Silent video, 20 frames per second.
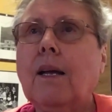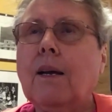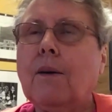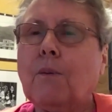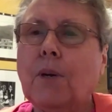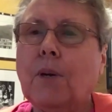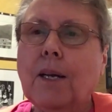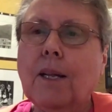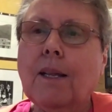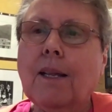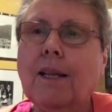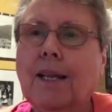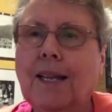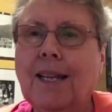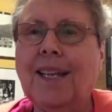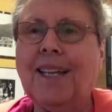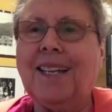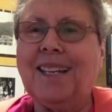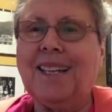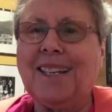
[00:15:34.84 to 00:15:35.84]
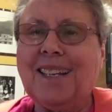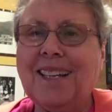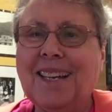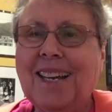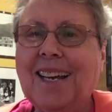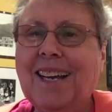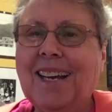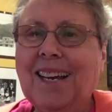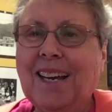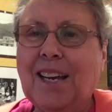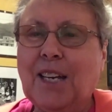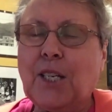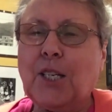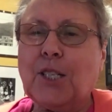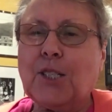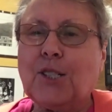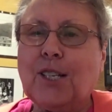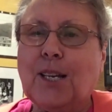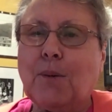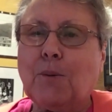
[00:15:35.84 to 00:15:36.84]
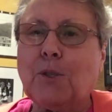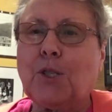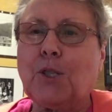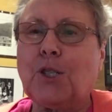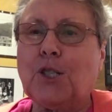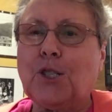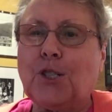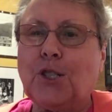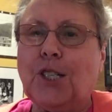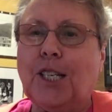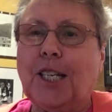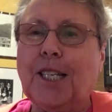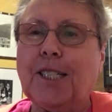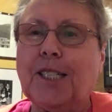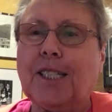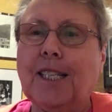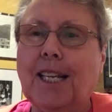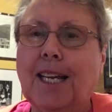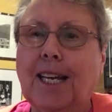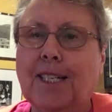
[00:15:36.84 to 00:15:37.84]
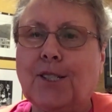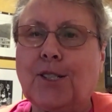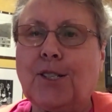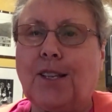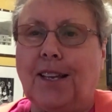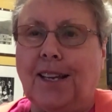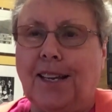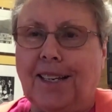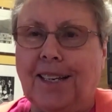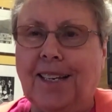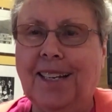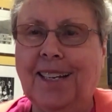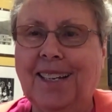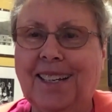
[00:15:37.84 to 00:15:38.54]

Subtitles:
well, I guess that was just an in-class thing.